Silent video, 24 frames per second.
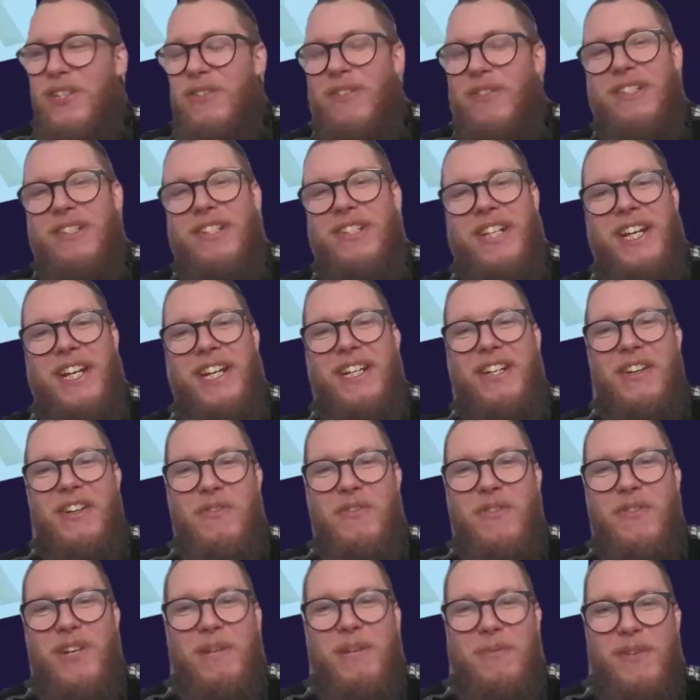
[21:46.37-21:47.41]
to us today. I
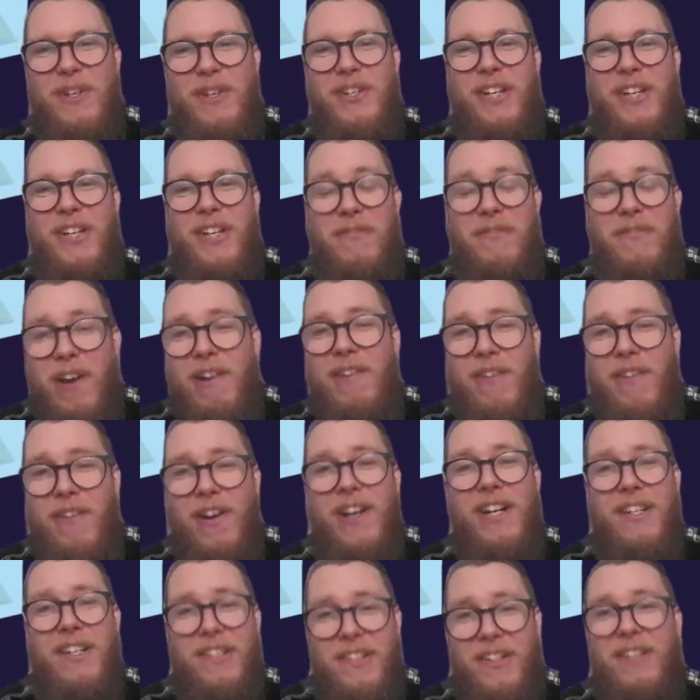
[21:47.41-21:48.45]
really appreciate it. Right.
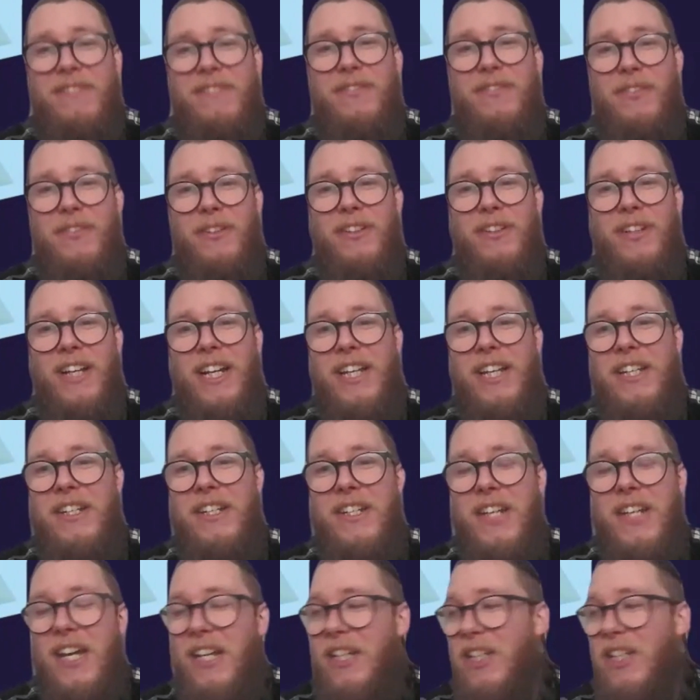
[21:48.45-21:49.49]
Very insightful
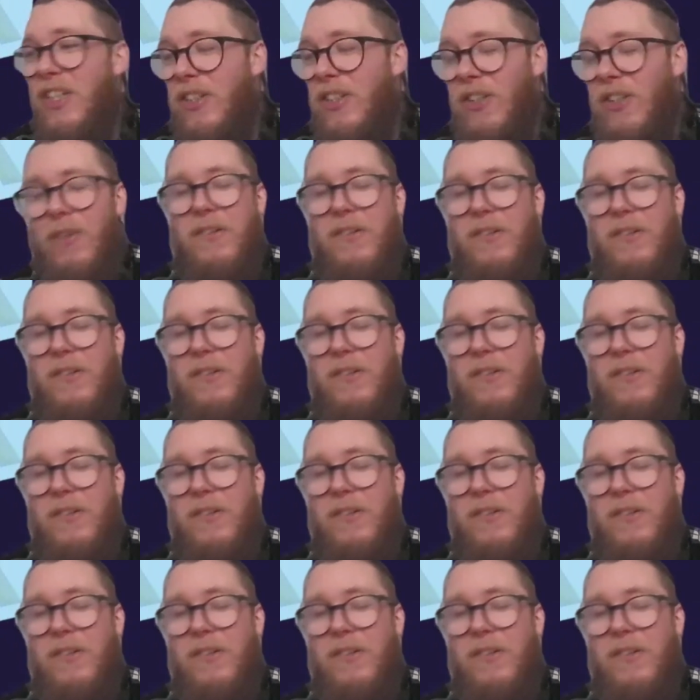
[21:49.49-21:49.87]
and lots.